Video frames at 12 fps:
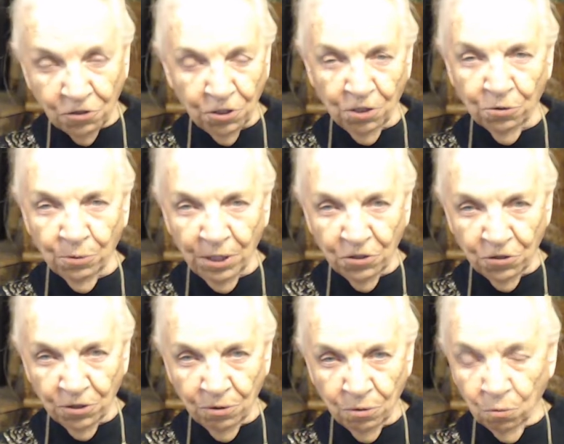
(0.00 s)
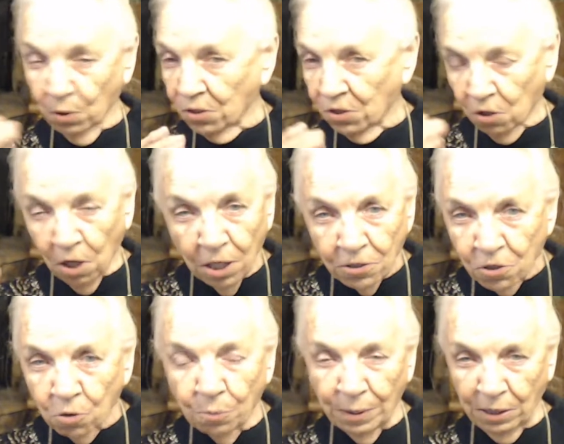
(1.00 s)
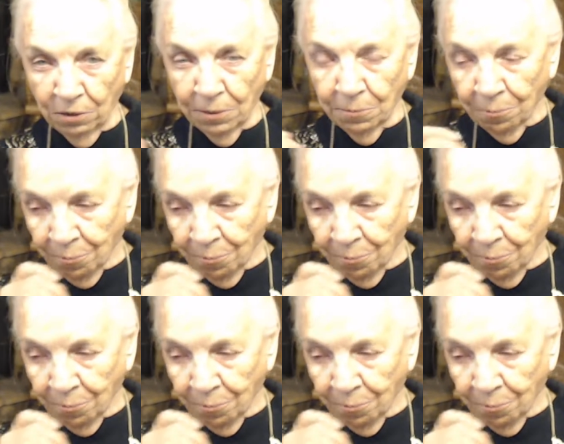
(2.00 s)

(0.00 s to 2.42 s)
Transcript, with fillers: generation, was also barren,